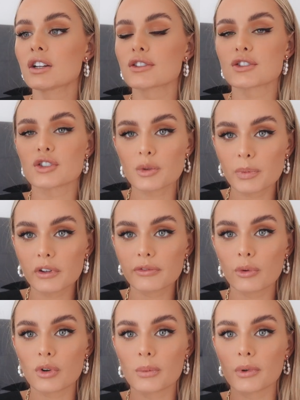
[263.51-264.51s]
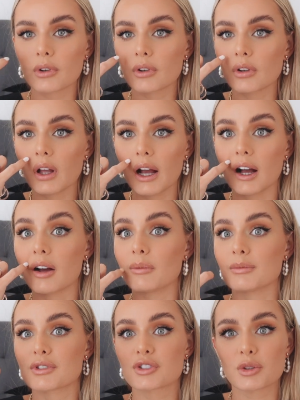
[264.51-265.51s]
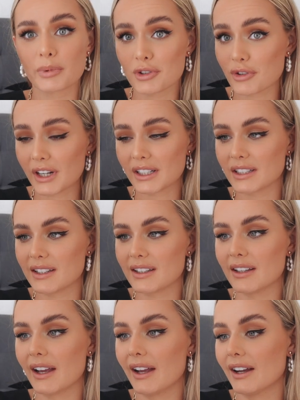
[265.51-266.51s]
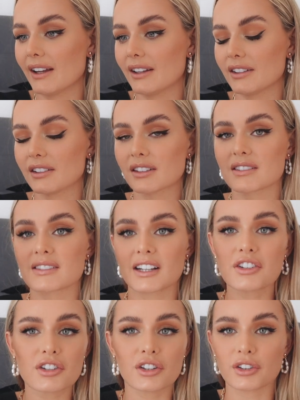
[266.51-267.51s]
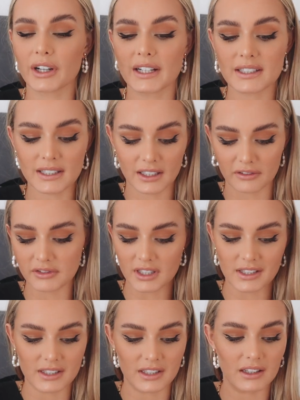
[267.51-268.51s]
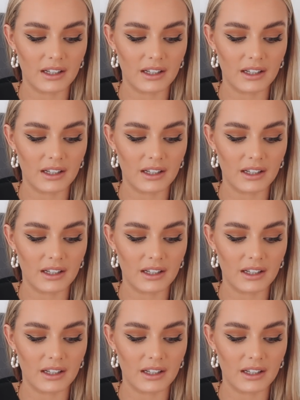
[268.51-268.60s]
Super affordable, super trendy, and it's such a great gift idea.